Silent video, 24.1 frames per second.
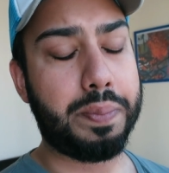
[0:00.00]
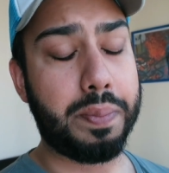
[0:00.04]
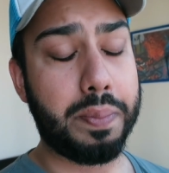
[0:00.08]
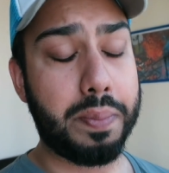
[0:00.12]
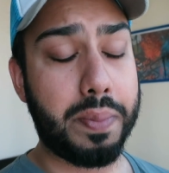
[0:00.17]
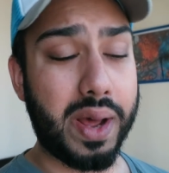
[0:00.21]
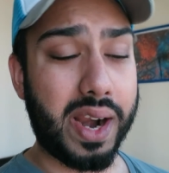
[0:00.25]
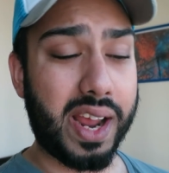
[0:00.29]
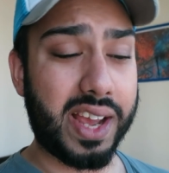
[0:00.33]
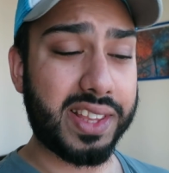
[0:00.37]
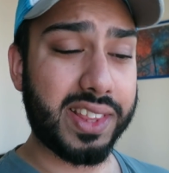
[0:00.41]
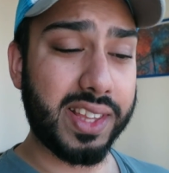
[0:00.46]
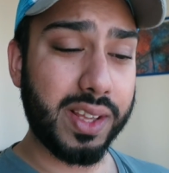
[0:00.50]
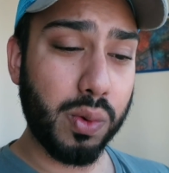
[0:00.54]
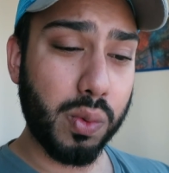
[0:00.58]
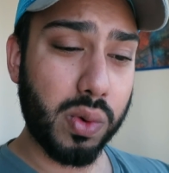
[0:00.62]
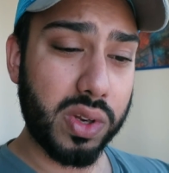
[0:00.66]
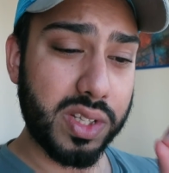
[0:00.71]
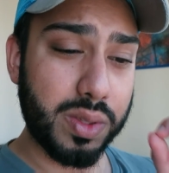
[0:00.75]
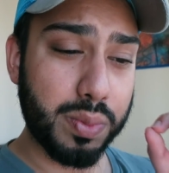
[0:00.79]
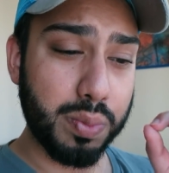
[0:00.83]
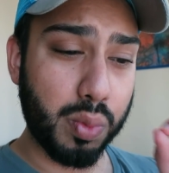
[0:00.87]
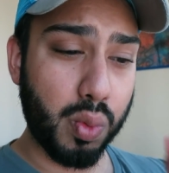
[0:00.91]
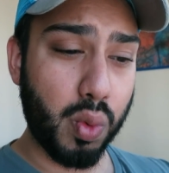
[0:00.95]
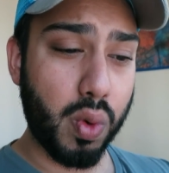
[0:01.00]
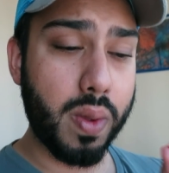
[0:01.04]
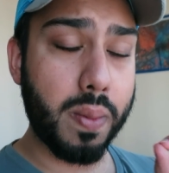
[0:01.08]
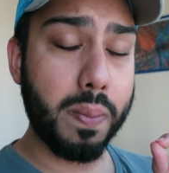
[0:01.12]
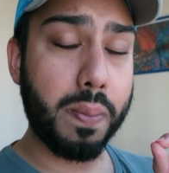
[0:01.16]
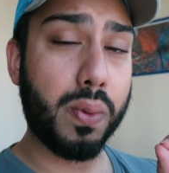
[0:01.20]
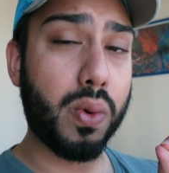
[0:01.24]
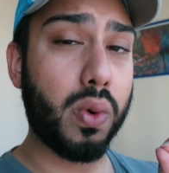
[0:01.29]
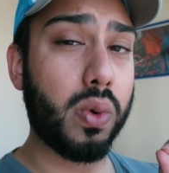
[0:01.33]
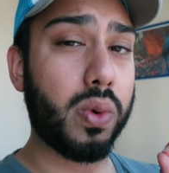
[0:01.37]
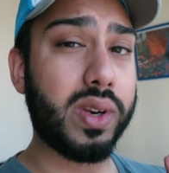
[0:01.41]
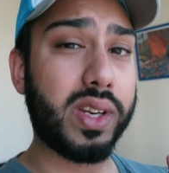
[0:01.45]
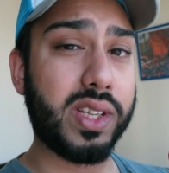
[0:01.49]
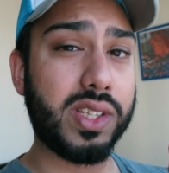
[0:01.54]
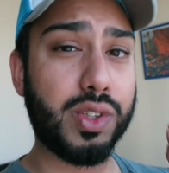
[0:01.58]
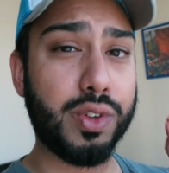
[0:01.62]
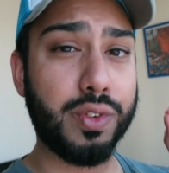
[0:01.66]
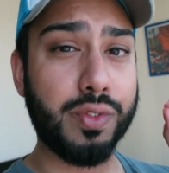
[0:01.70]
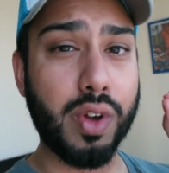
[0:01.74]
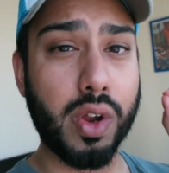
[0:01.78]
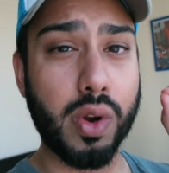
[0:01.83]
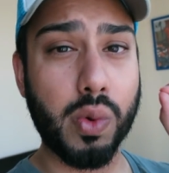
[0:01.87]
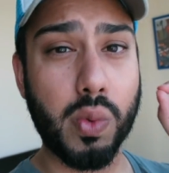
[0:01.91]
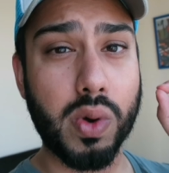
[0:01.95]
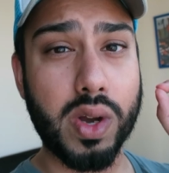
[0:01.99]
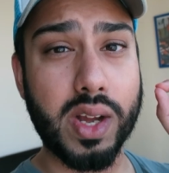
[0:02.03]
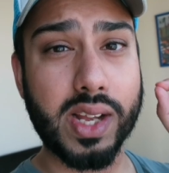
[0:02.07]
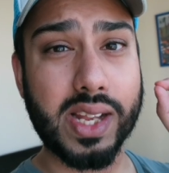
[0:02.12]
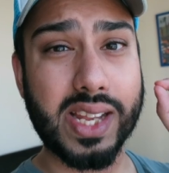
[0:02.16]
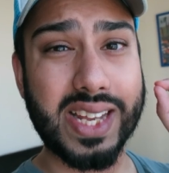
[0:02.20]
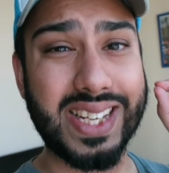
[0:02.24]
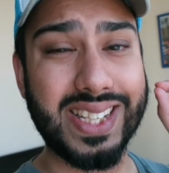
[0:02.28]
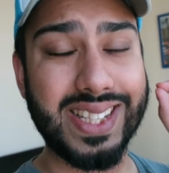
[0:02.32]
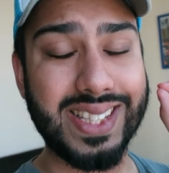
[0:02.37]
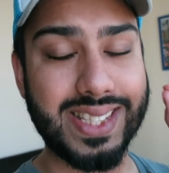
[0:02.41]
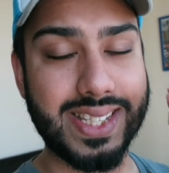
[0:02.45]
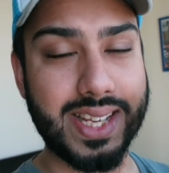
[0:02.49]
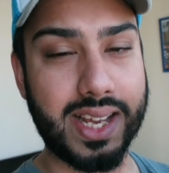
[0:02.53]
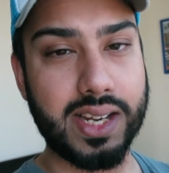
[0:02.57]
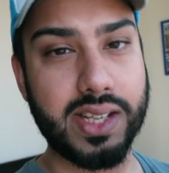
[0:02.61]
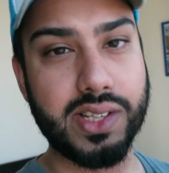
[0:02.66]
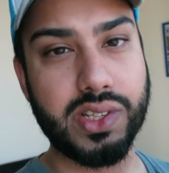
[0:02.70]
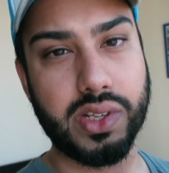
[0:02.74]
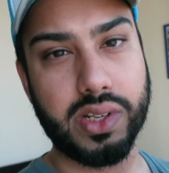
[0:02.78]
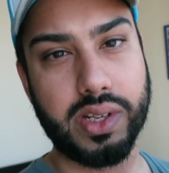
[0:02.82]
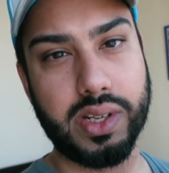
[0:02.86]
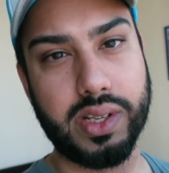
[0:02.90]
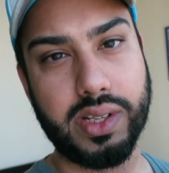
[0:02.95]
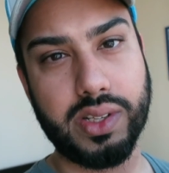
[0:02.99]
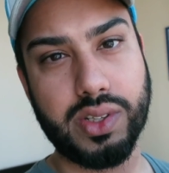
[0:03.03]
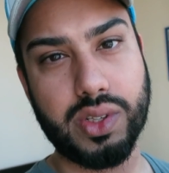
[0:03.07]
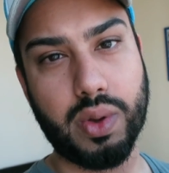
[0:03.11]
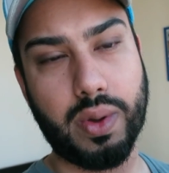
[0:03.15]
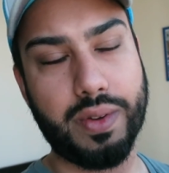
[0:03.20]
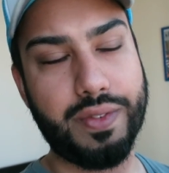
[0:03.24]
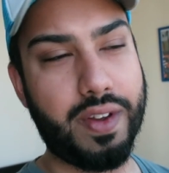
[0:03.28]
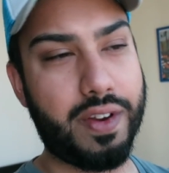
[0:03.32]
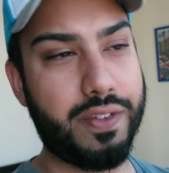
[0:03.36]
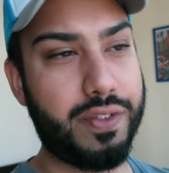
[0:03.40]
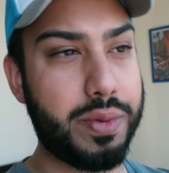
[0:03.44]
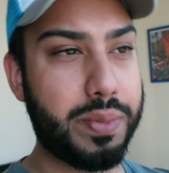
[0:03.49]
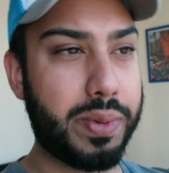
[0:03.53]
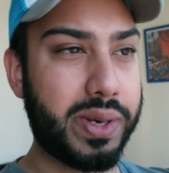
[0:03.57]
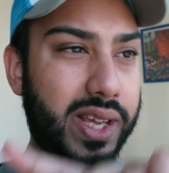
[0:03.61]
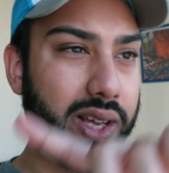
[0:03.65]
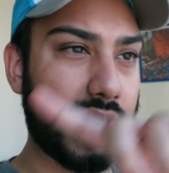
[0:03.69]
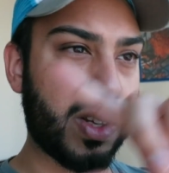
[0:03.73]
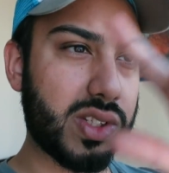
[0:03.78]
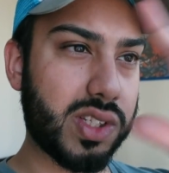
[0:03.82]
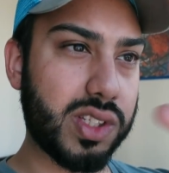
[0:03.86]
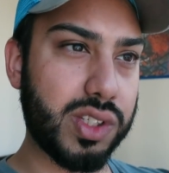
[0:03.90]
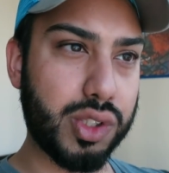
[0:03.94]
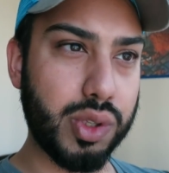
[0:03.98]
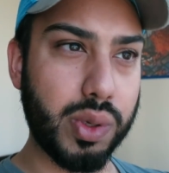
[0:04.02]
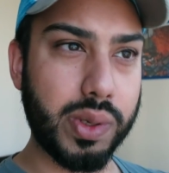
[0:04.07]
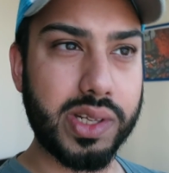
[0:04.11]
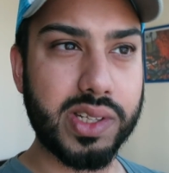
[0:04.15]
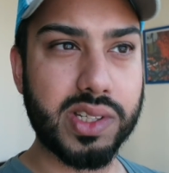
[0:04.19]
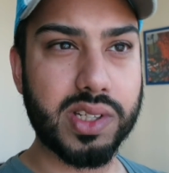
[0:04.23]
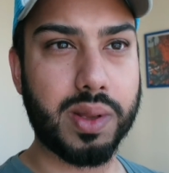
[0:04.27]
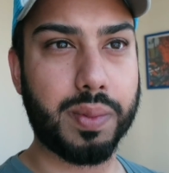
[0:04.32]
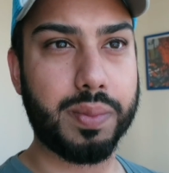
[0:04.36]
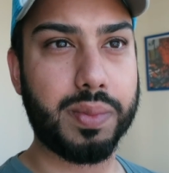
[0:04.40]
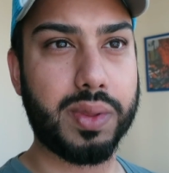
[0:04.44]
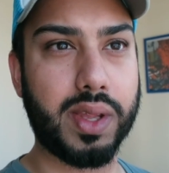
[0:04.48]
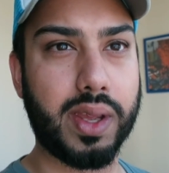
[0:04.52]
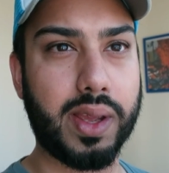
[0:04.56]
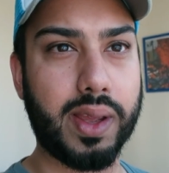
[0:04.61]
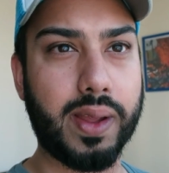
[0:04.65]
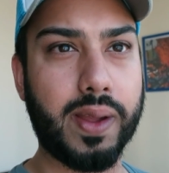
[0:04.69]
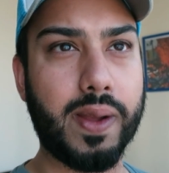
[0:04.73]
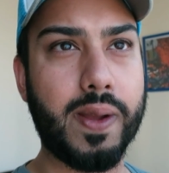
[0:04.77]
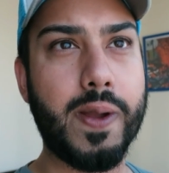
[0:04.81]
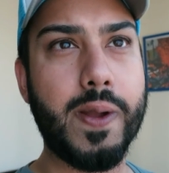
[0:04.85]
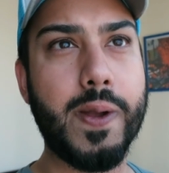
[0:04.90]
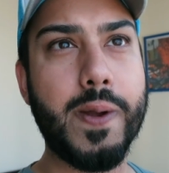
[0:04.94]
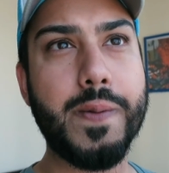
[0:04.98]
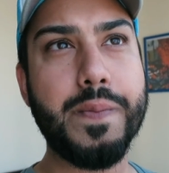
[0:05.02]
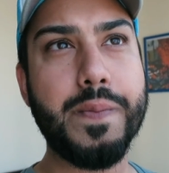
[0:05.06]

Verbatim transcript: But I think what is more important is you've got to work intelligently. So if everybody else is doing something